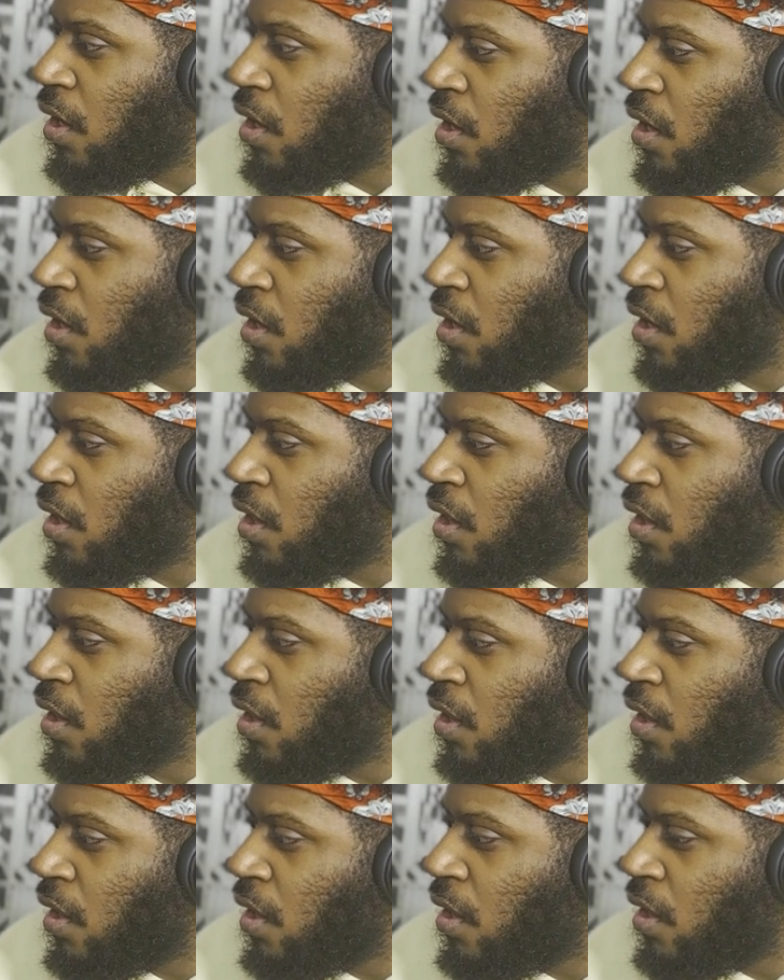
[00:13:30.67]

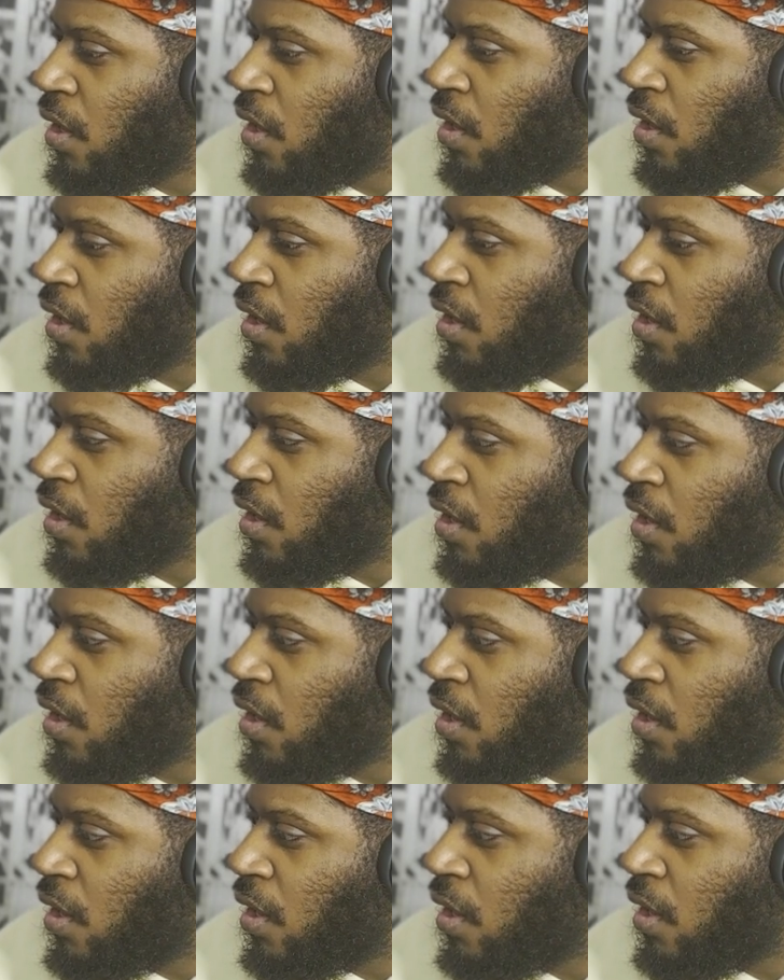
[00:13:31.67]

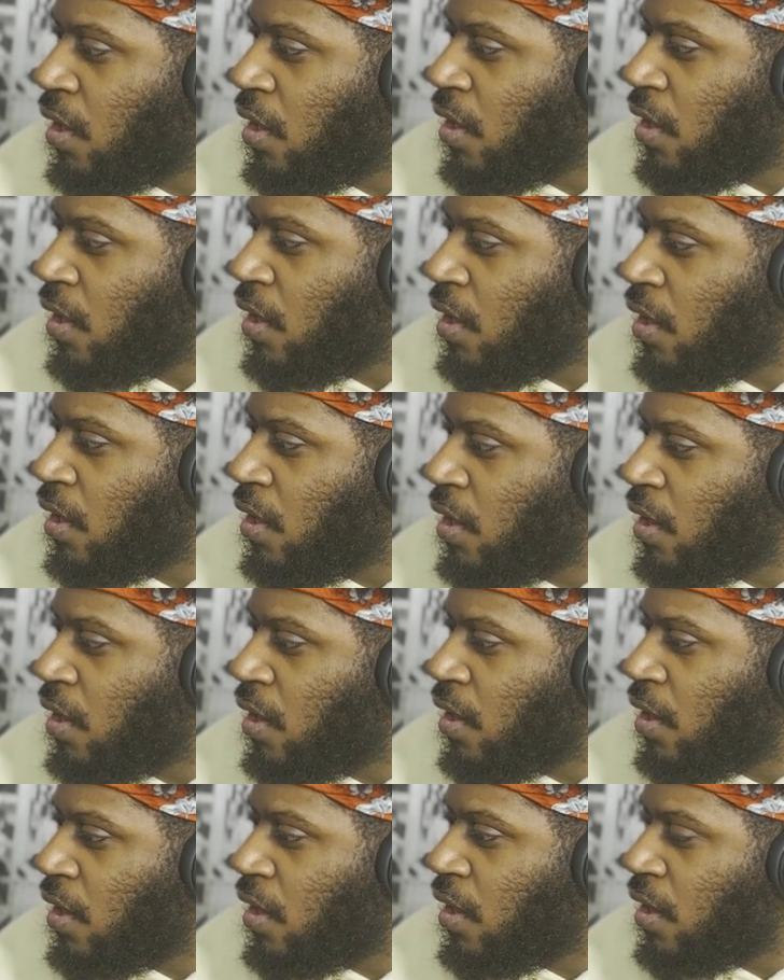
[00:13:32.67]

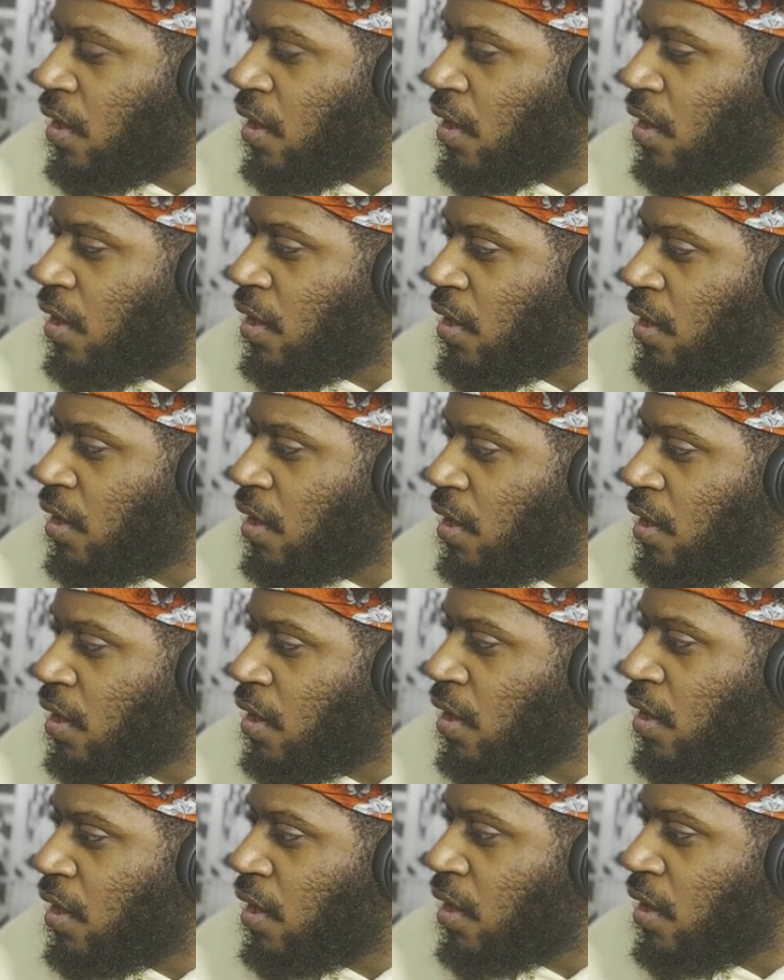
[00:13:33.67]

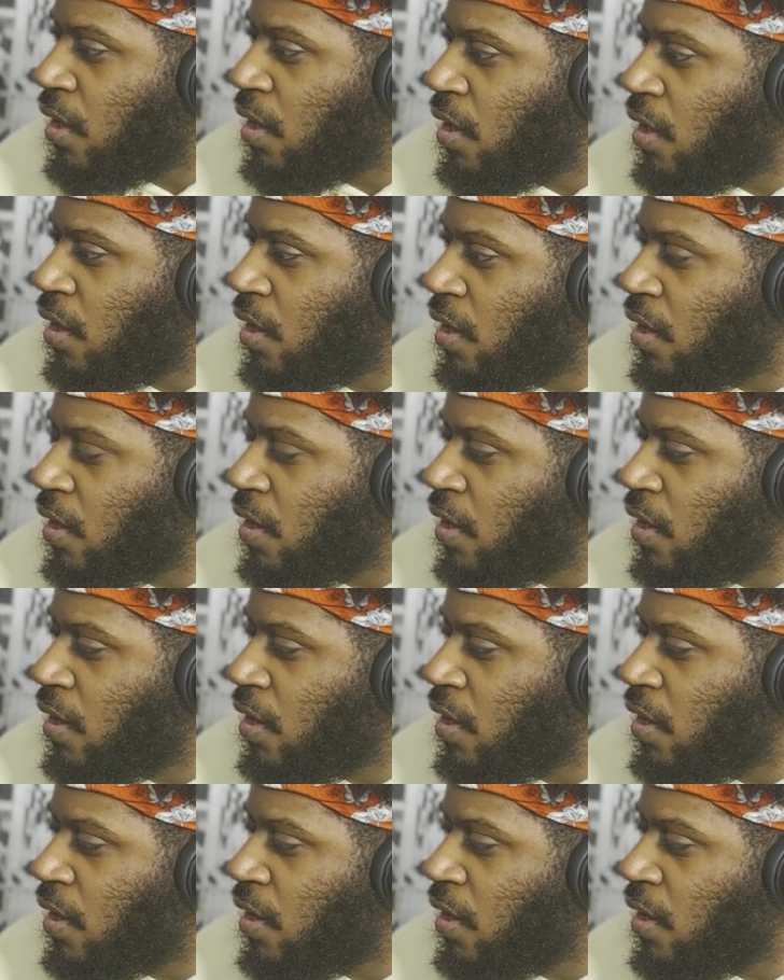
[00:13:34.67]
No one is speaking in this clip.